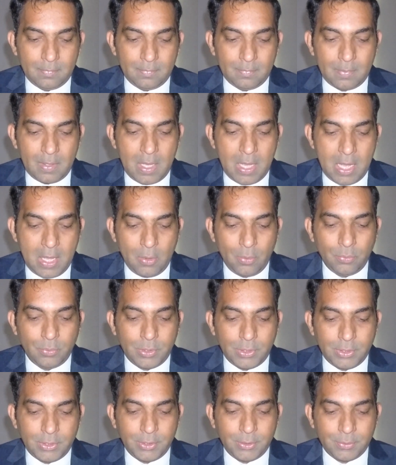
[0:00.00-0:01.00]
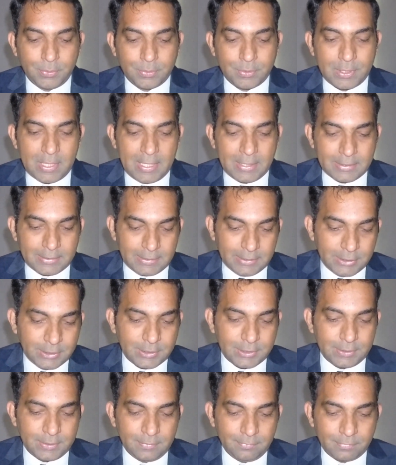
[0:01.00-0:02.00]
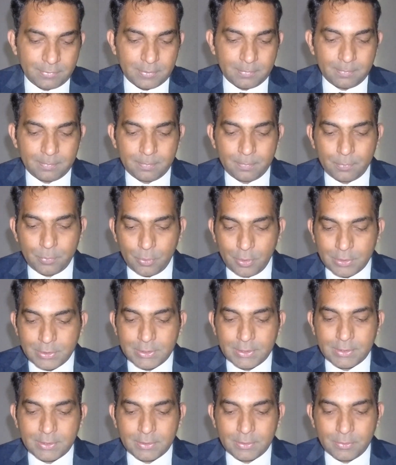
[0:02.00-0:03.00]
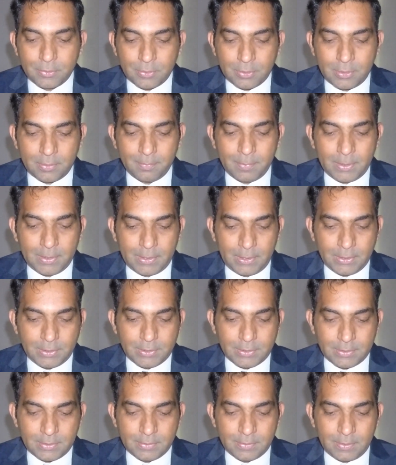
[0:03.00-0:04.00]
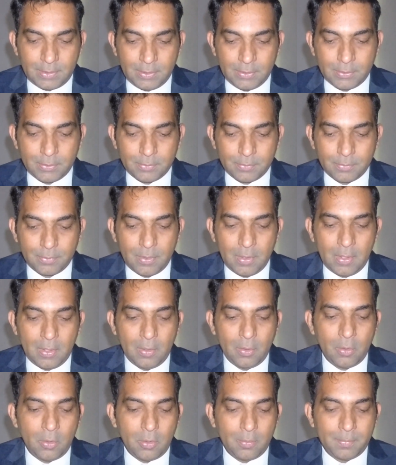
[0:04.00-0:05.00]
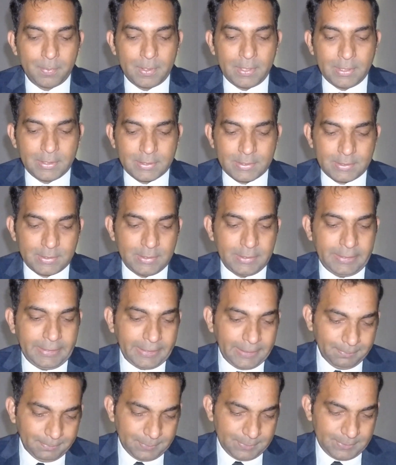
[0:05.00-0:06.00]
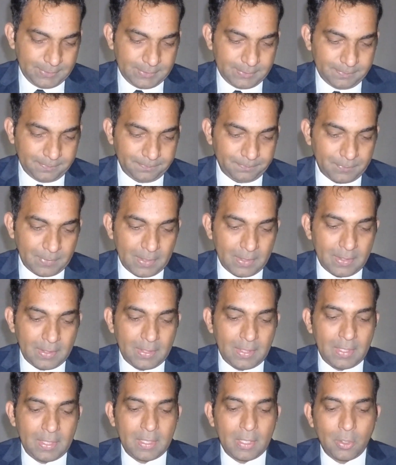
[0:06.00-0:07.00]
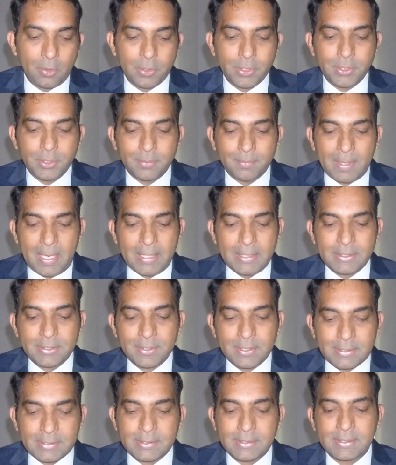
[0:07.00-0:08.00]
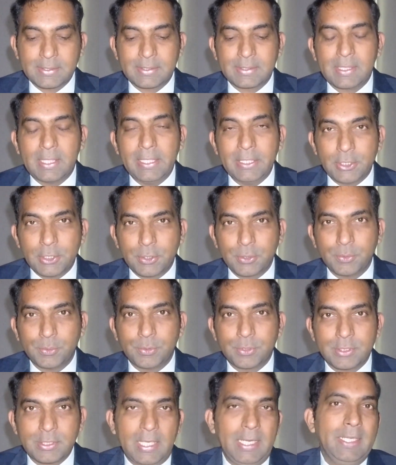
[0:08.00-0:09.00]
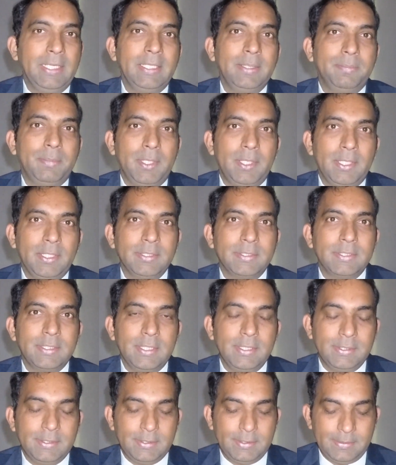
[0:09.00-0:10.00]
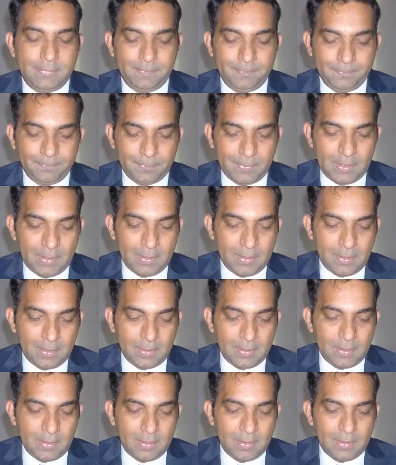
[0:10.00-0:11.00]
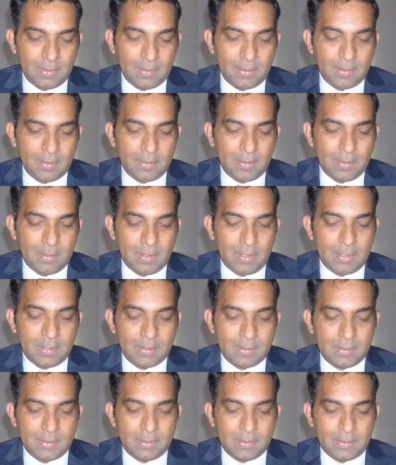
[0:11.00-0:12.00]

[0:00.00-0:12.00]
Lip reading: how did you transition from project documentation into operational teams? And how did you manage risks, issues, and dependencies? And